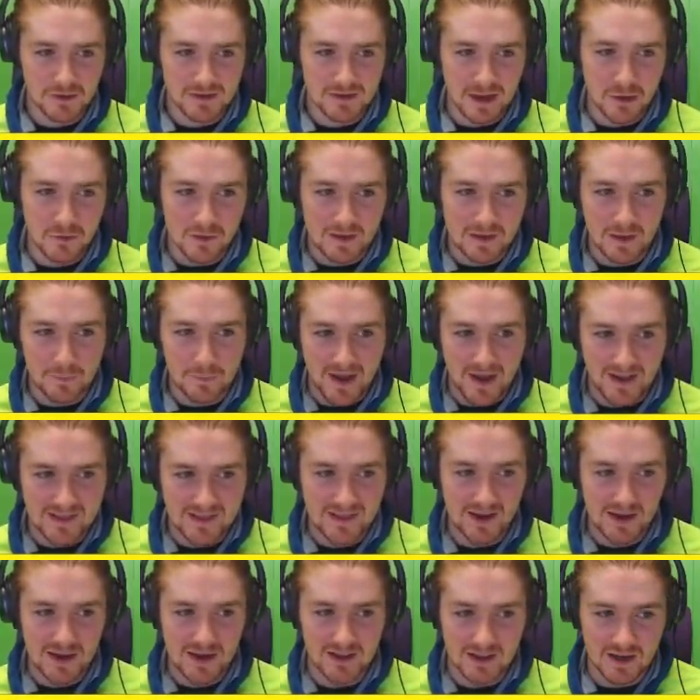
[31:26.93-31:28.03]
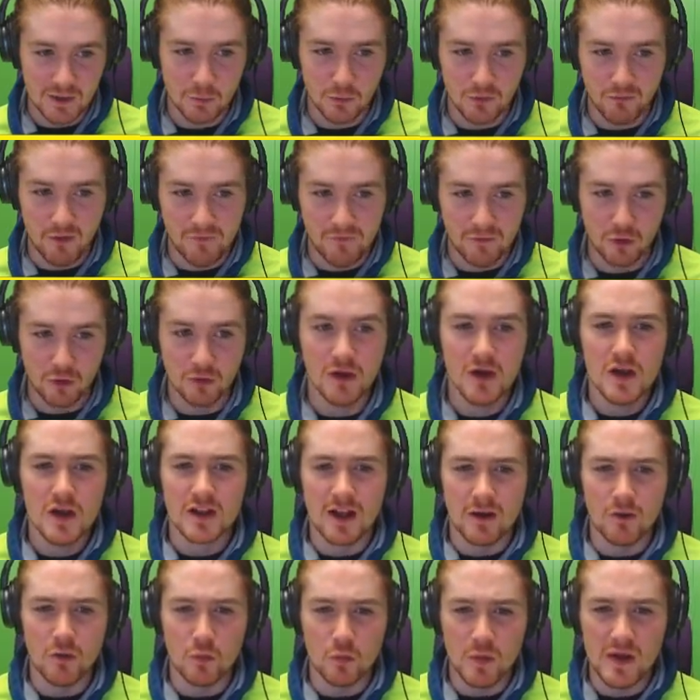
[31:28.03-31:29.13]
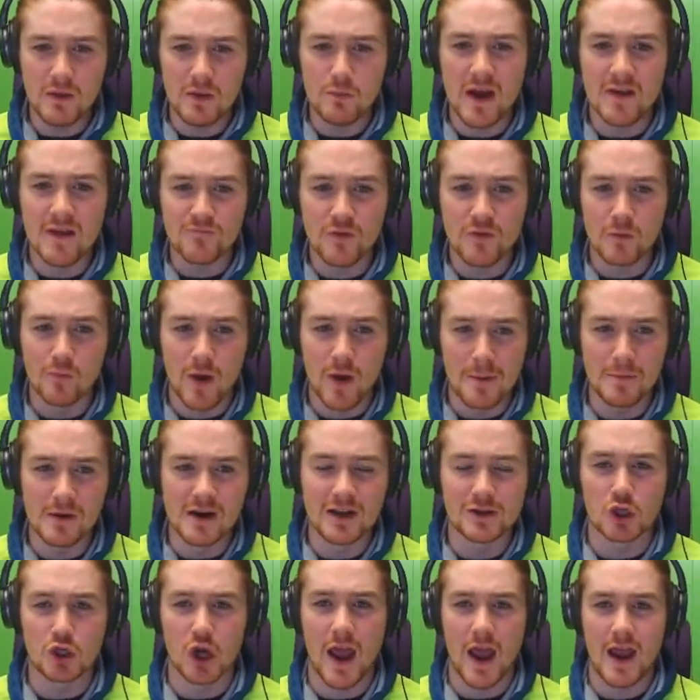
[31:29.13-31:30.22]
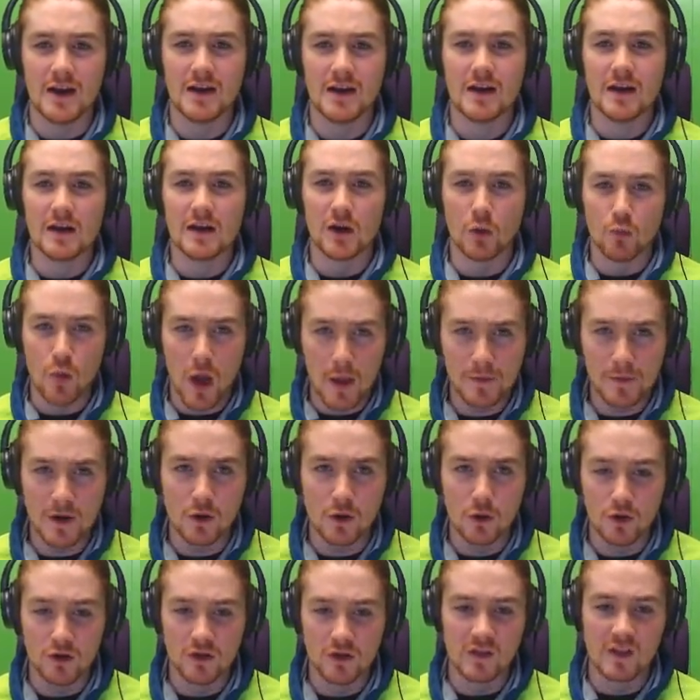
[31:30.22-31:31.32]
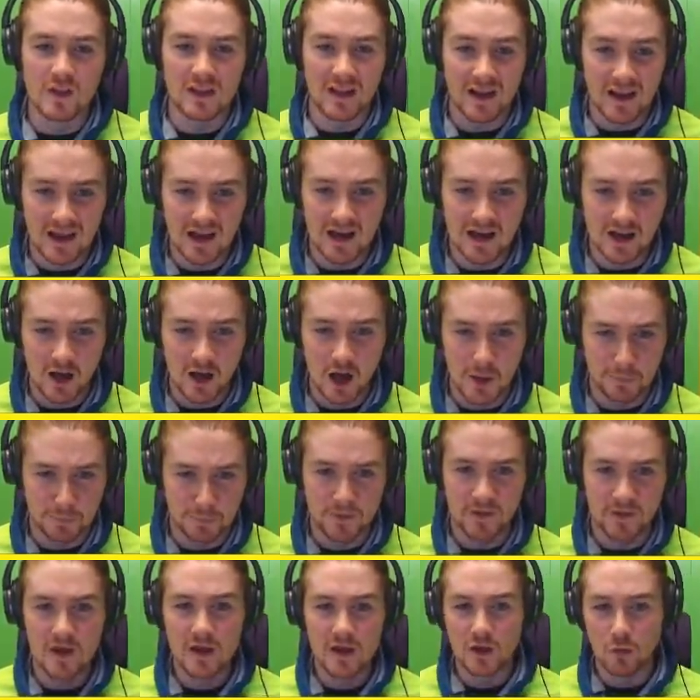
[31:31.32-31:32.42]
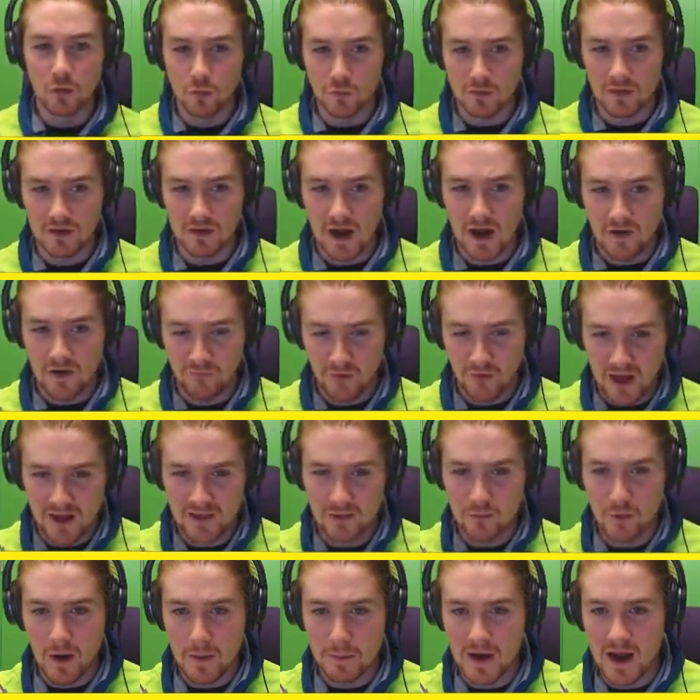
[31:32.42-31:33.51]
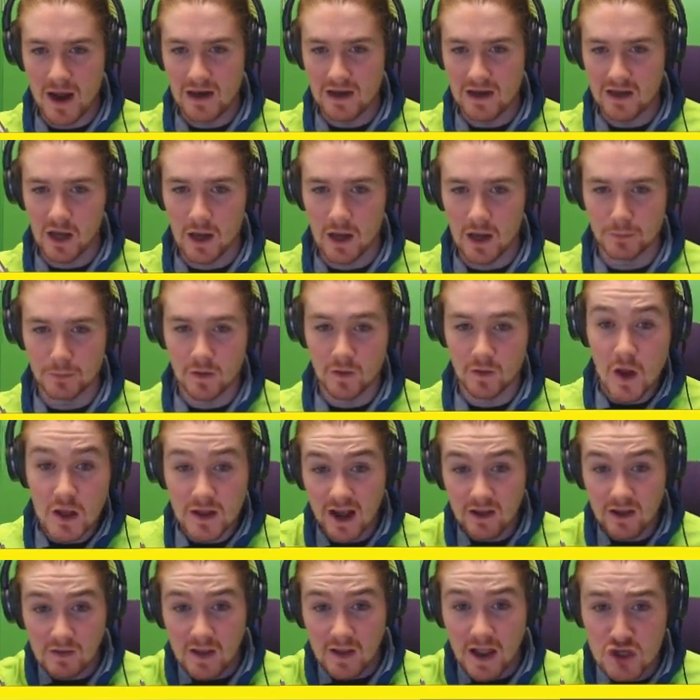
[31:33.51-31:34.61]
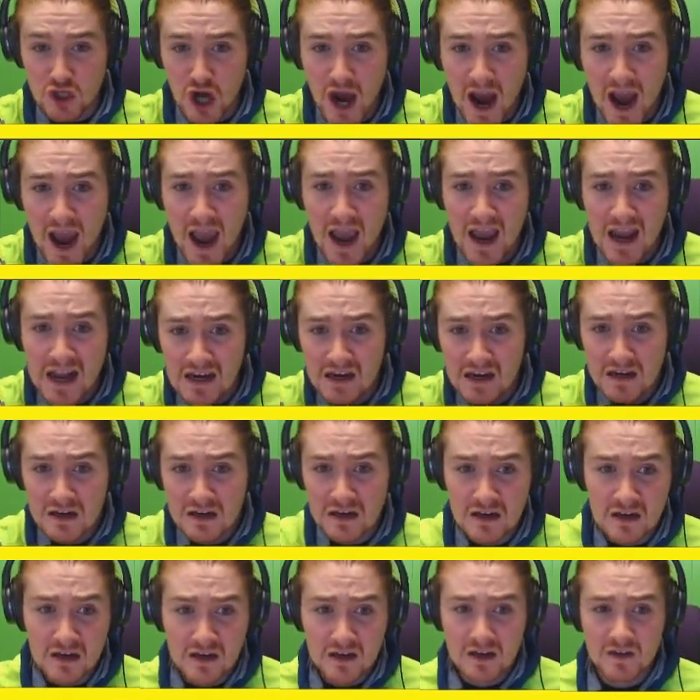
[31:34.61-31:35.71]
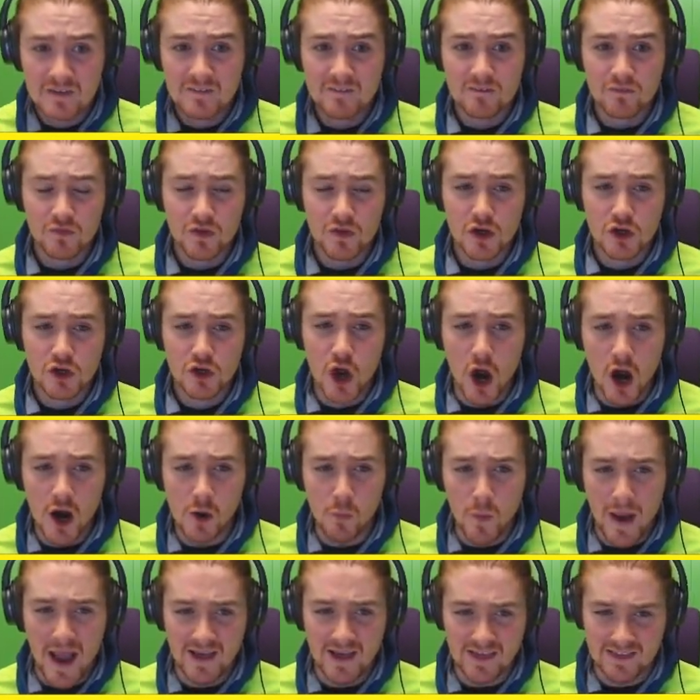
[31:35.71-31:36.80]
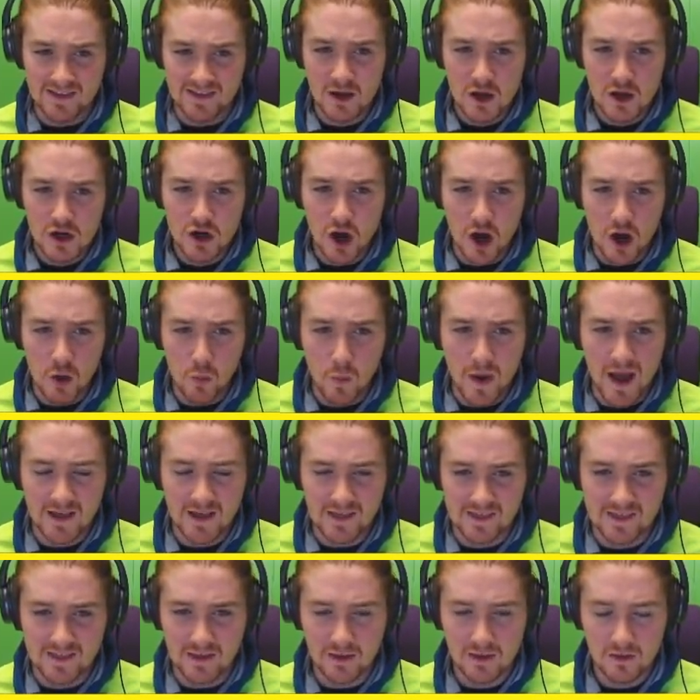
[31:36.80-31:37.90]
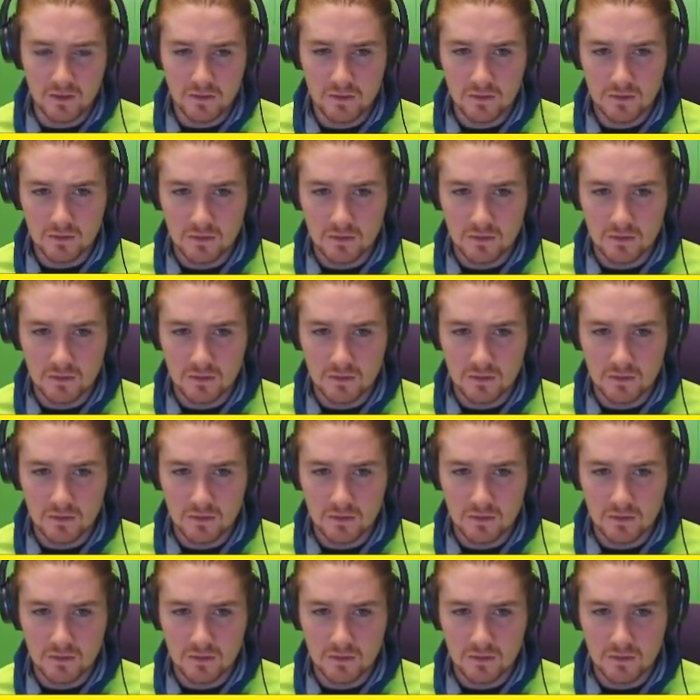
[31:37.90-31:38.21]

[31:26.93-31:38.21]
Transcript: Donut, that was the best thing I think we've ever done. Donut, we went from robbing a train to robbing guns to killing cops to our friends robbing helicopters. There's the train! Where? Northwest! Northwest!